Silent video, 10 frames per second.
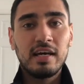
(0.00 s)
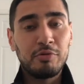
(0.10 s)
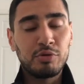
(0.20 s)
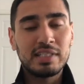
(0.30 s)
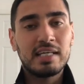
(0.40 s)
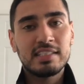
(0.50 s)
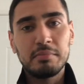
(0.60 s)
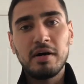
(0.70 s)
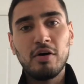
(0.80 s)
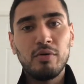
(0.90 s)
was asked
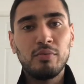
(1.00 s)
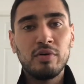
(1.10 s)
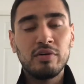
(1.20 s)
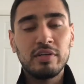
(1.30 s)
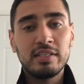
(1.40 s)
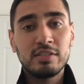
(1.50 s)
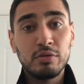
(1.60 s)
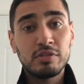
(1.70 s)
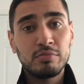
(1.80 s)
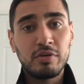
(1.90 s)
about what his
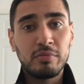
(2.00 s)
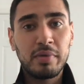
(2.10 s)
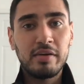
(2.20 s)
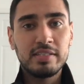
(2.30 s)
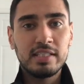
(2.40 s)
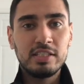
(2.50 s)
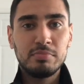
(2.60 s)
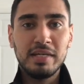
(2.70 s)
thoughts were on Perisic